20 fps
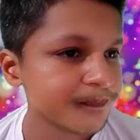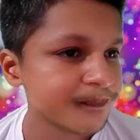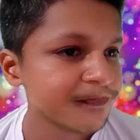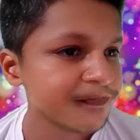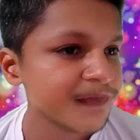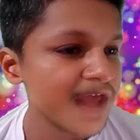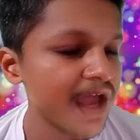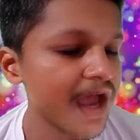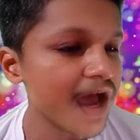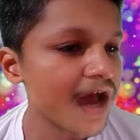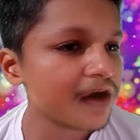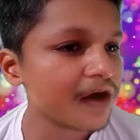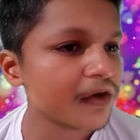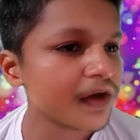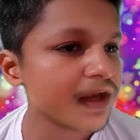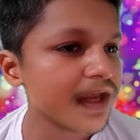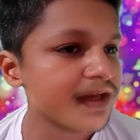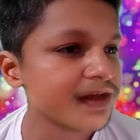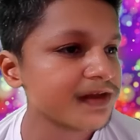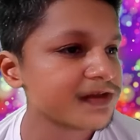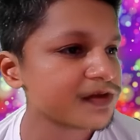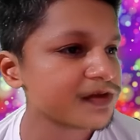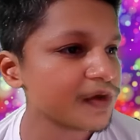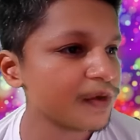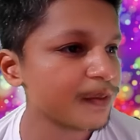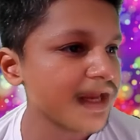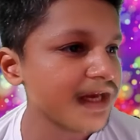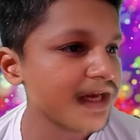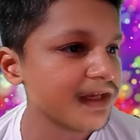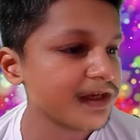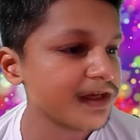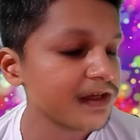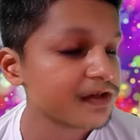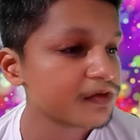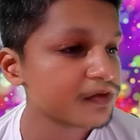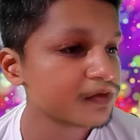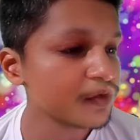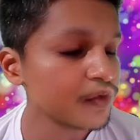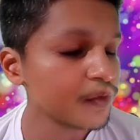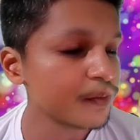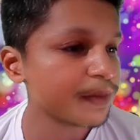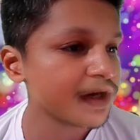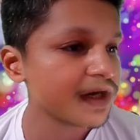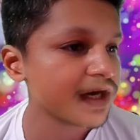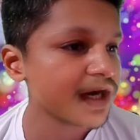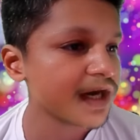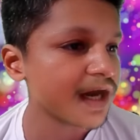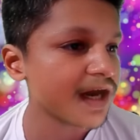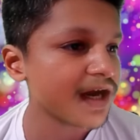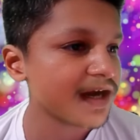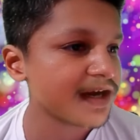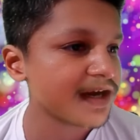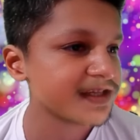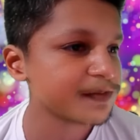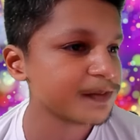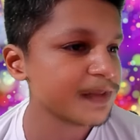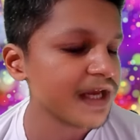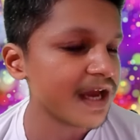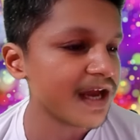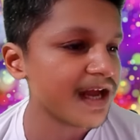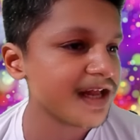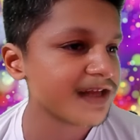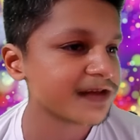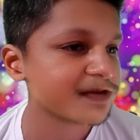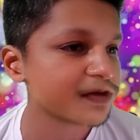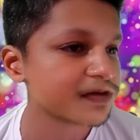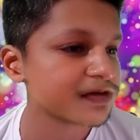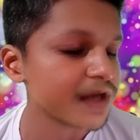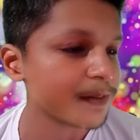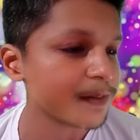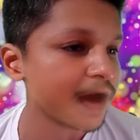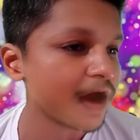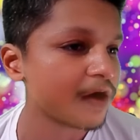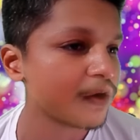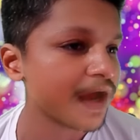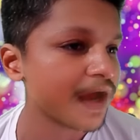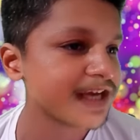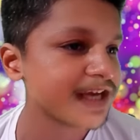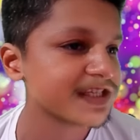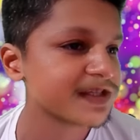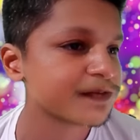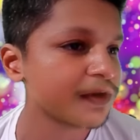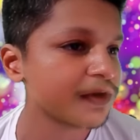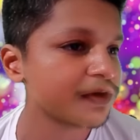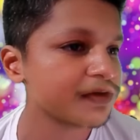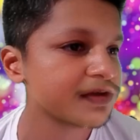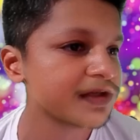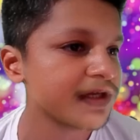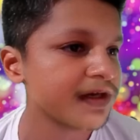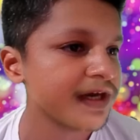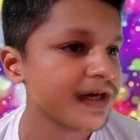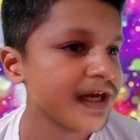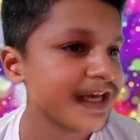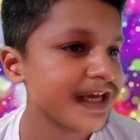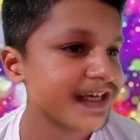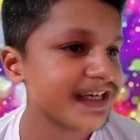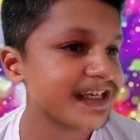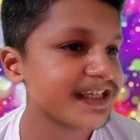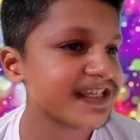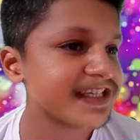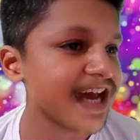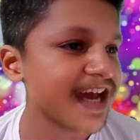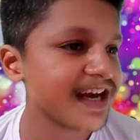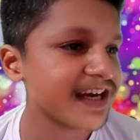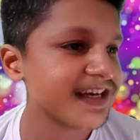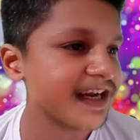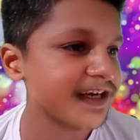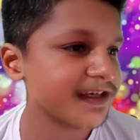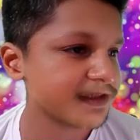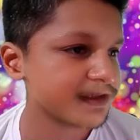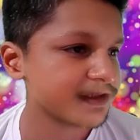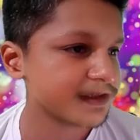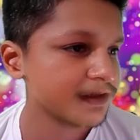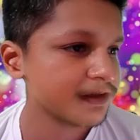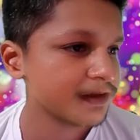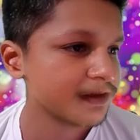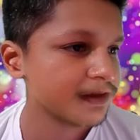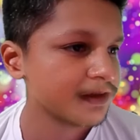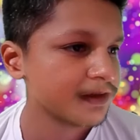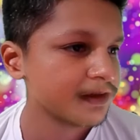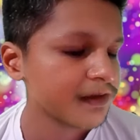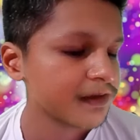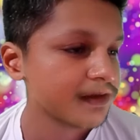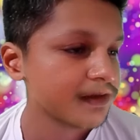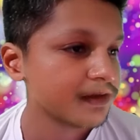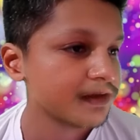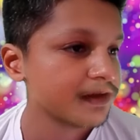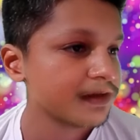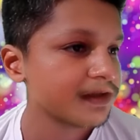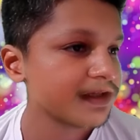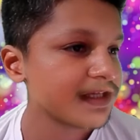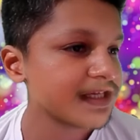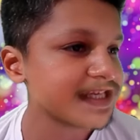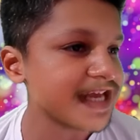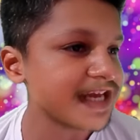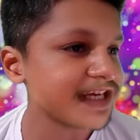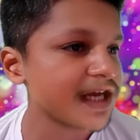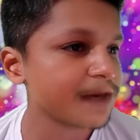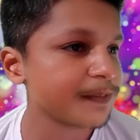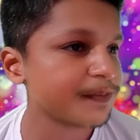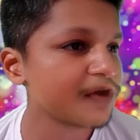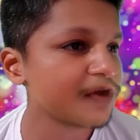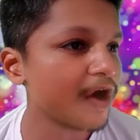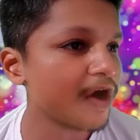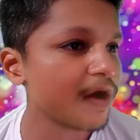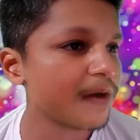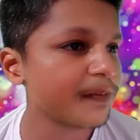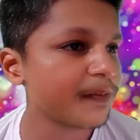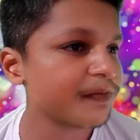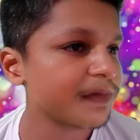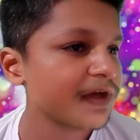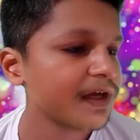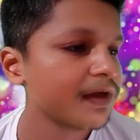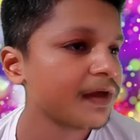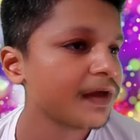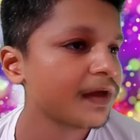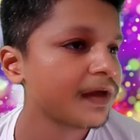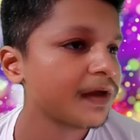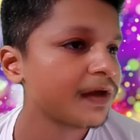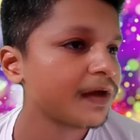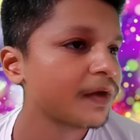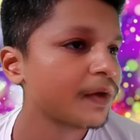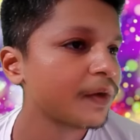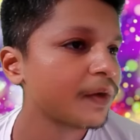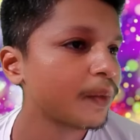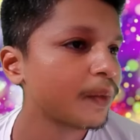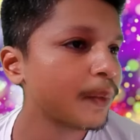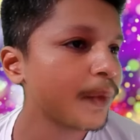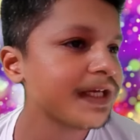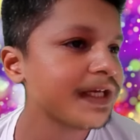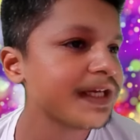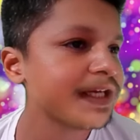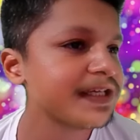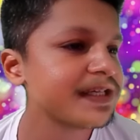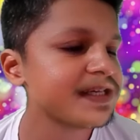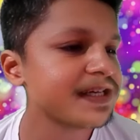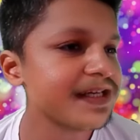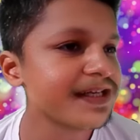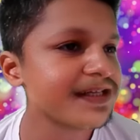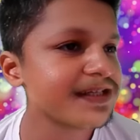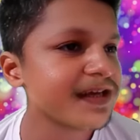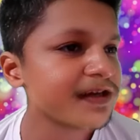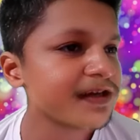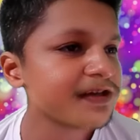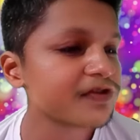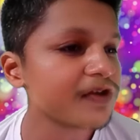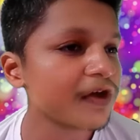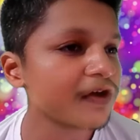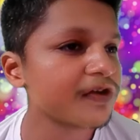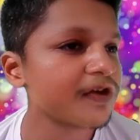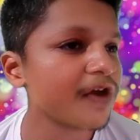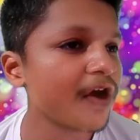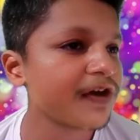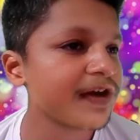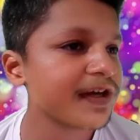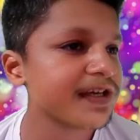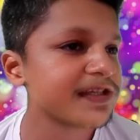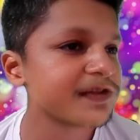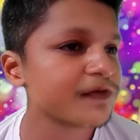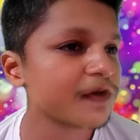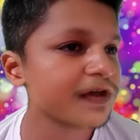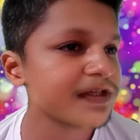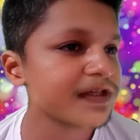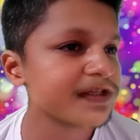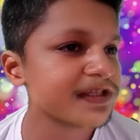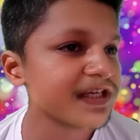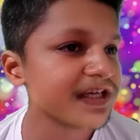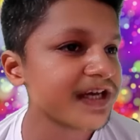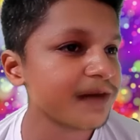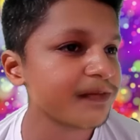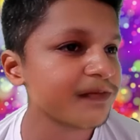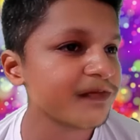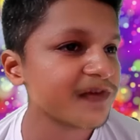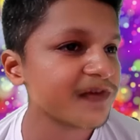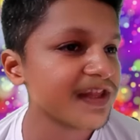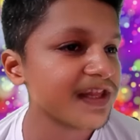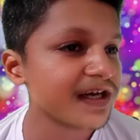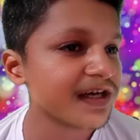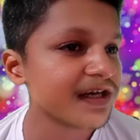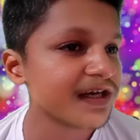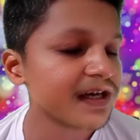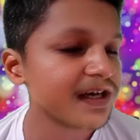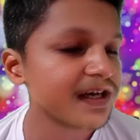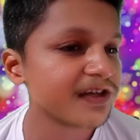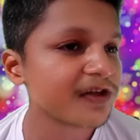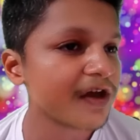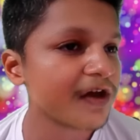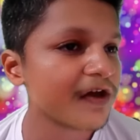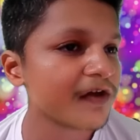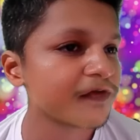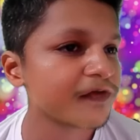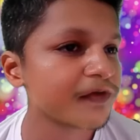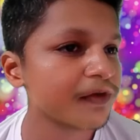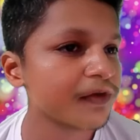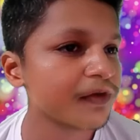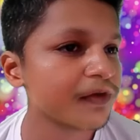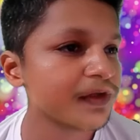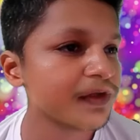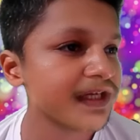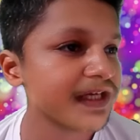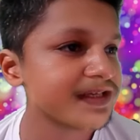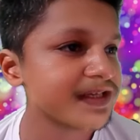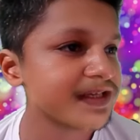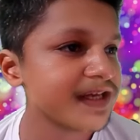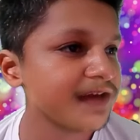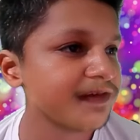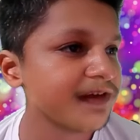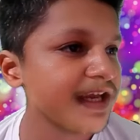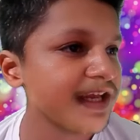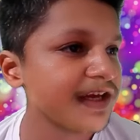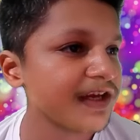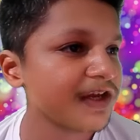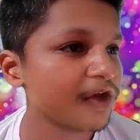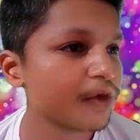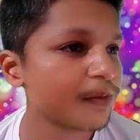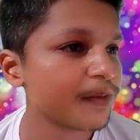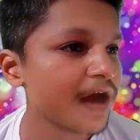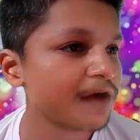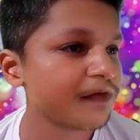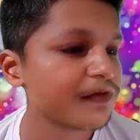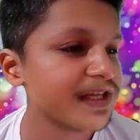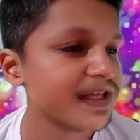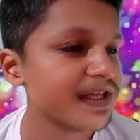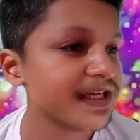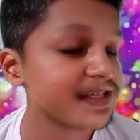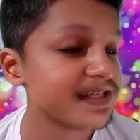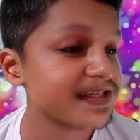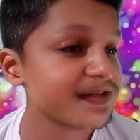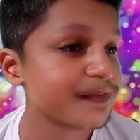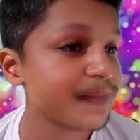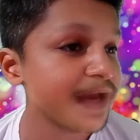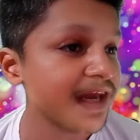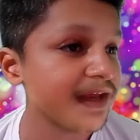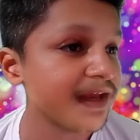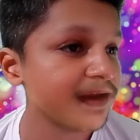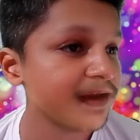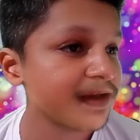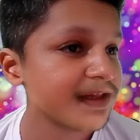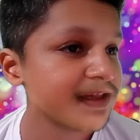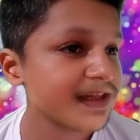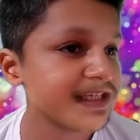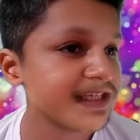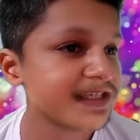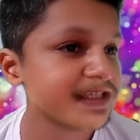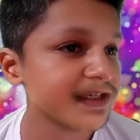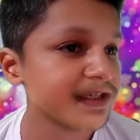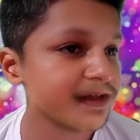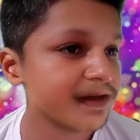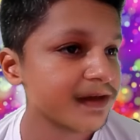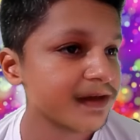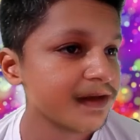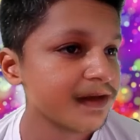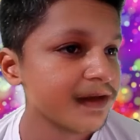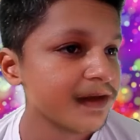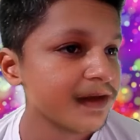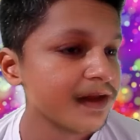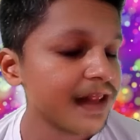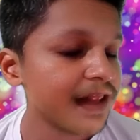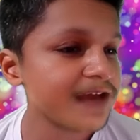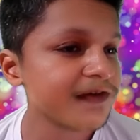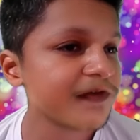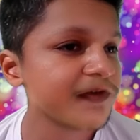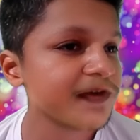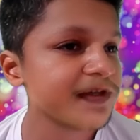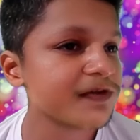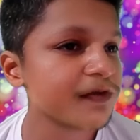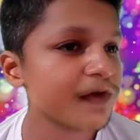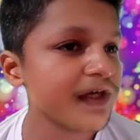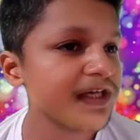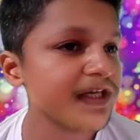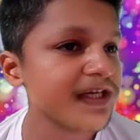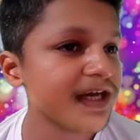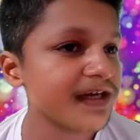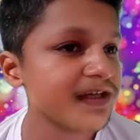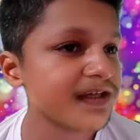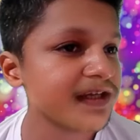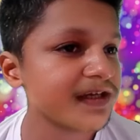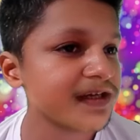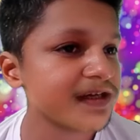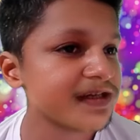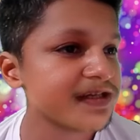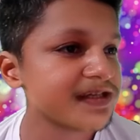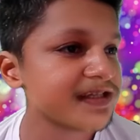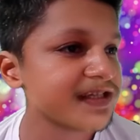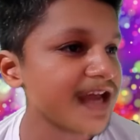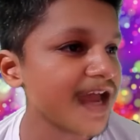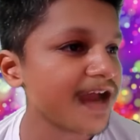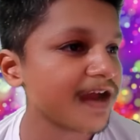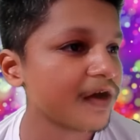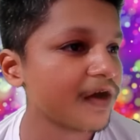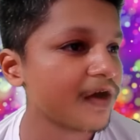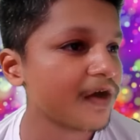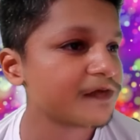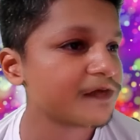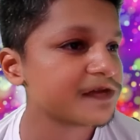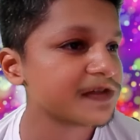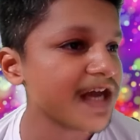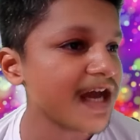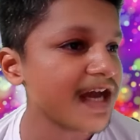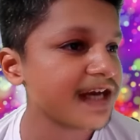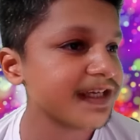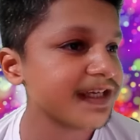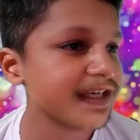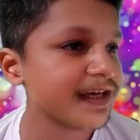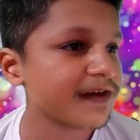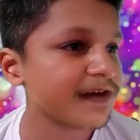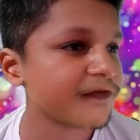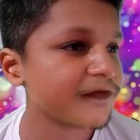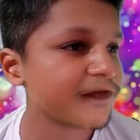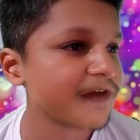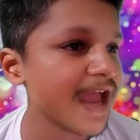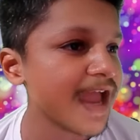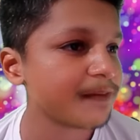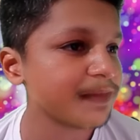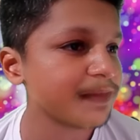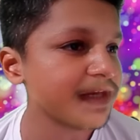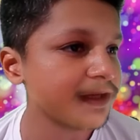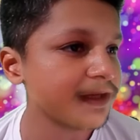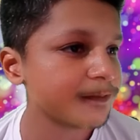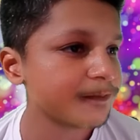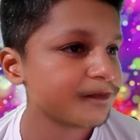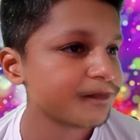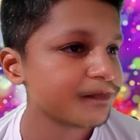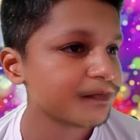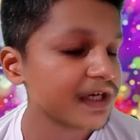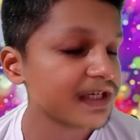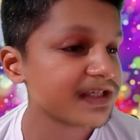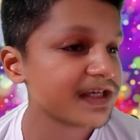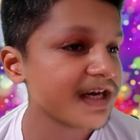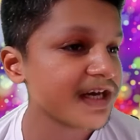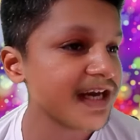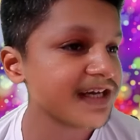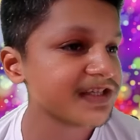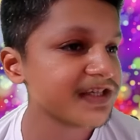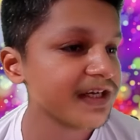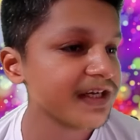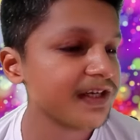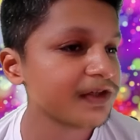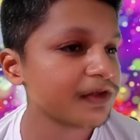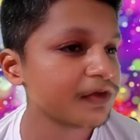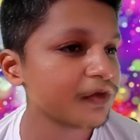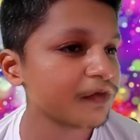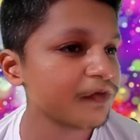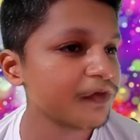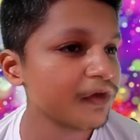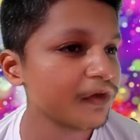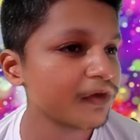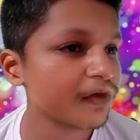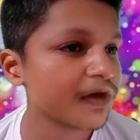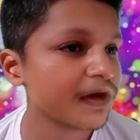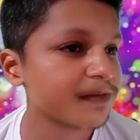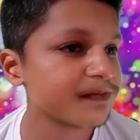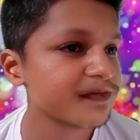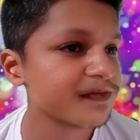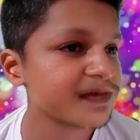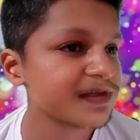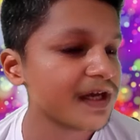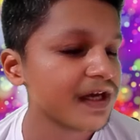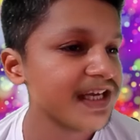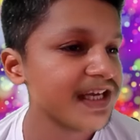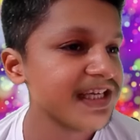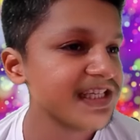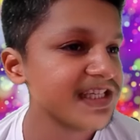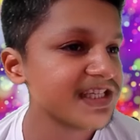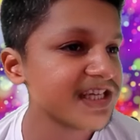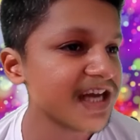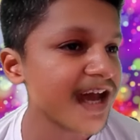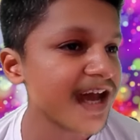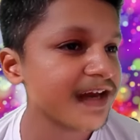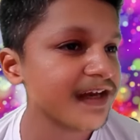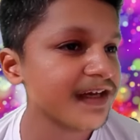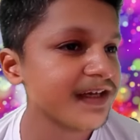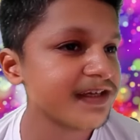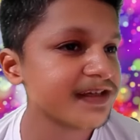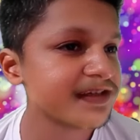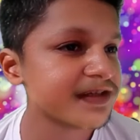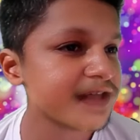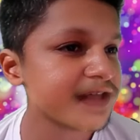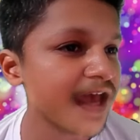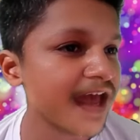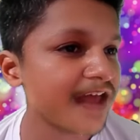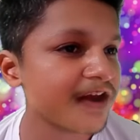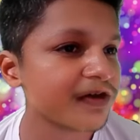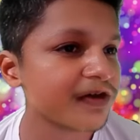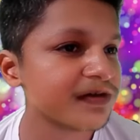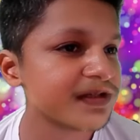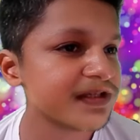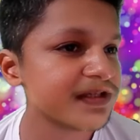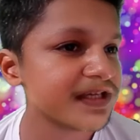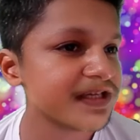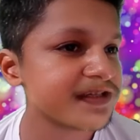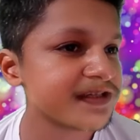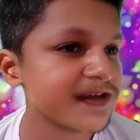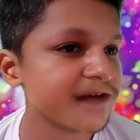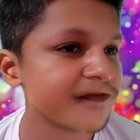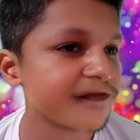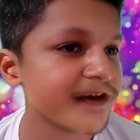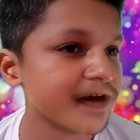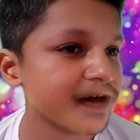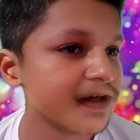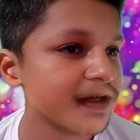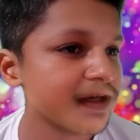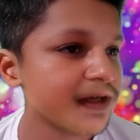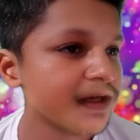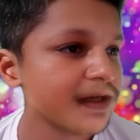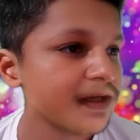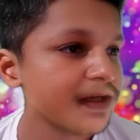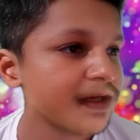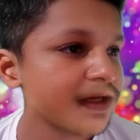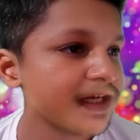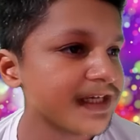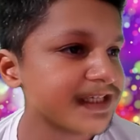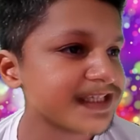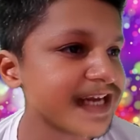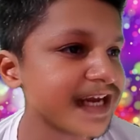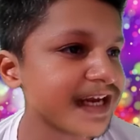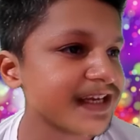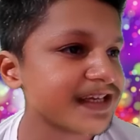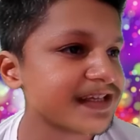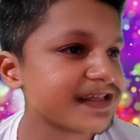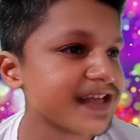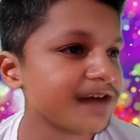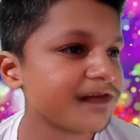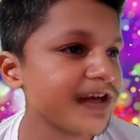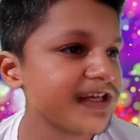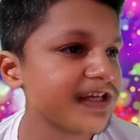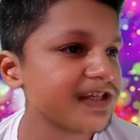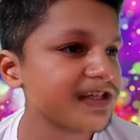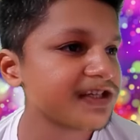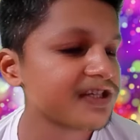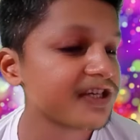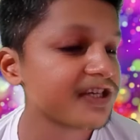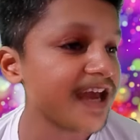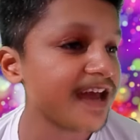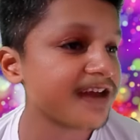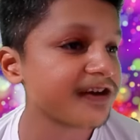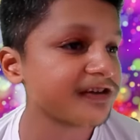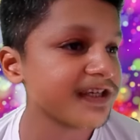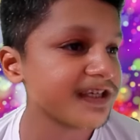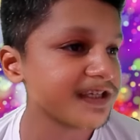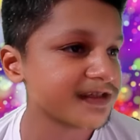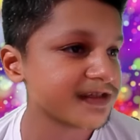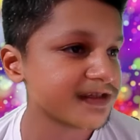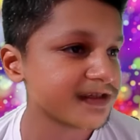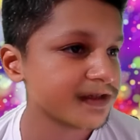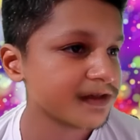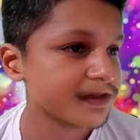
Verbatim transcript: how can so many supercars be also somehow explosion retardant? The setup Dom Vin Diesel's sonorous voiced scream with a heart of gold is living in Cuba with his belly, Letty. Life is sweet and there's talk of starting a family, but crashing into view comes Charlize Theron's Cipher, a Tech savant terrorist,